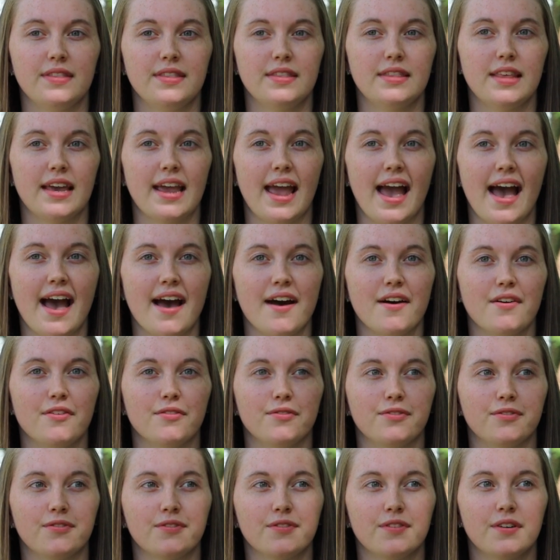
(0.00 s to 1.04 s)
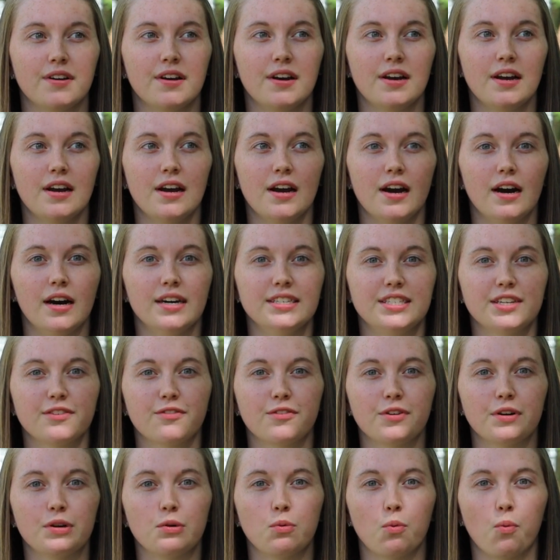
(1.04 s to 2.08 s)
they have a
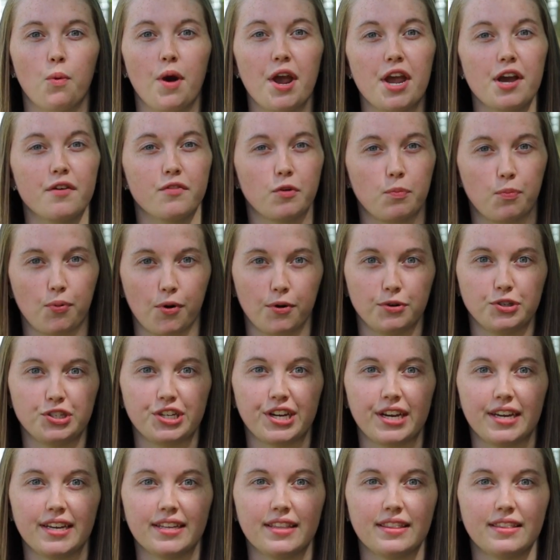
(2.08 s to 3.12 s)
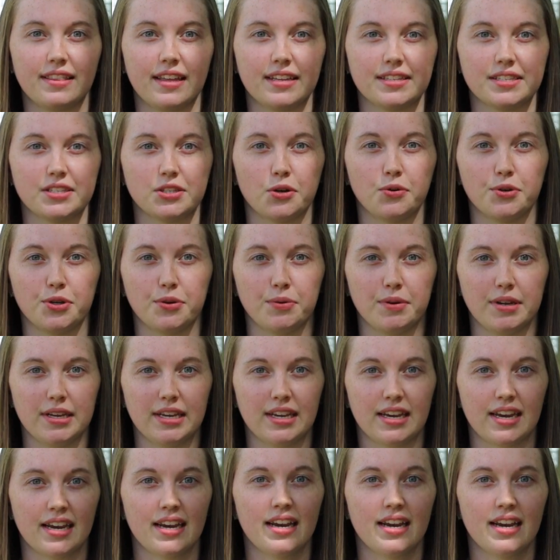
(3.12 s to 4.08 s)
different way of approaching it that's so unique.